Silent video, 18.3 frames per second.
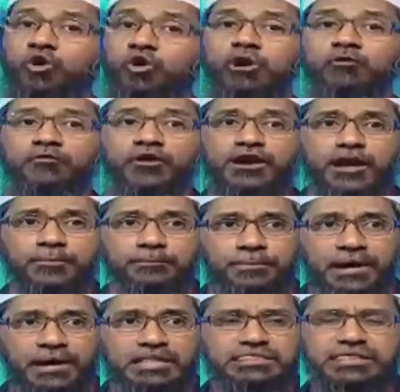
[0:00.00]
you. For a
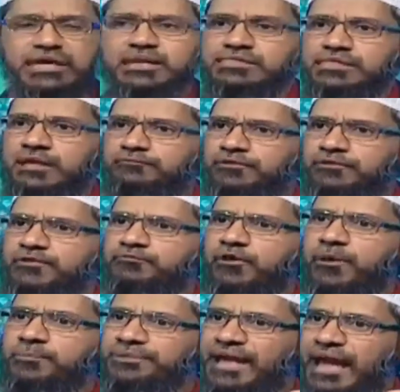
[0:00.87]
person
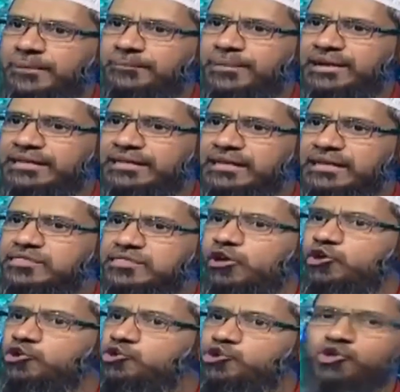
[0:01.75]
suffering from
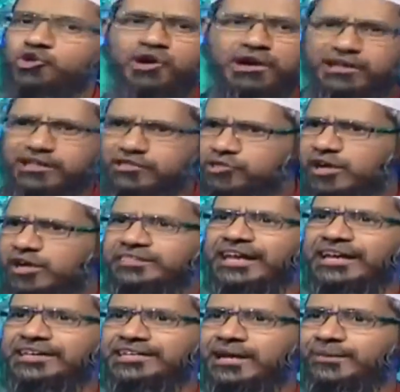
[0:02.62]
diabetes, sugar is not
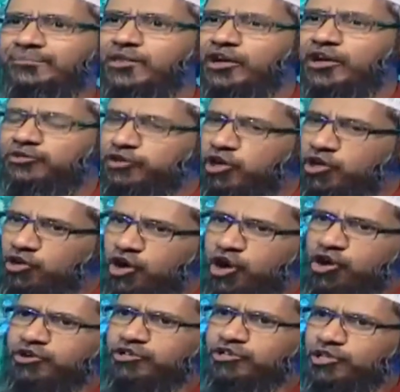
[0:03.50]
tayyab. So
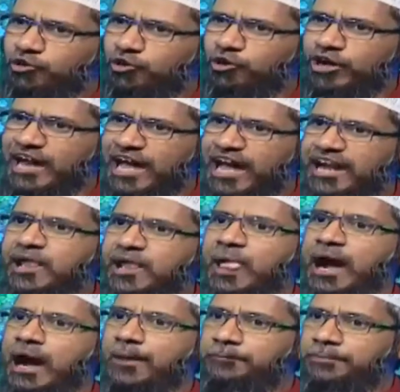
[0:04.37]
according to the
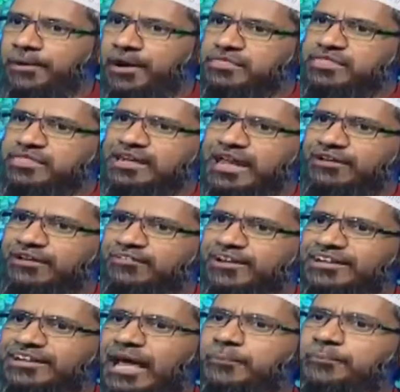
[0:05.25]
Quran, a person
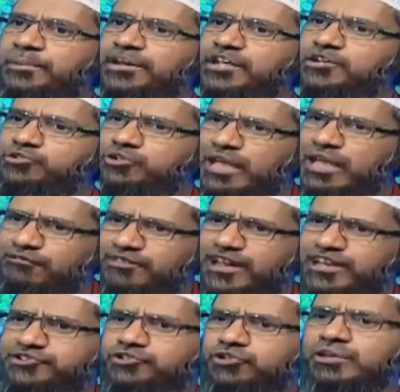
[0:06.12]
having diabetes should have
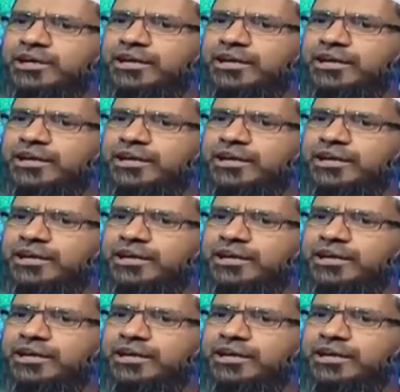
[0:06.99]
less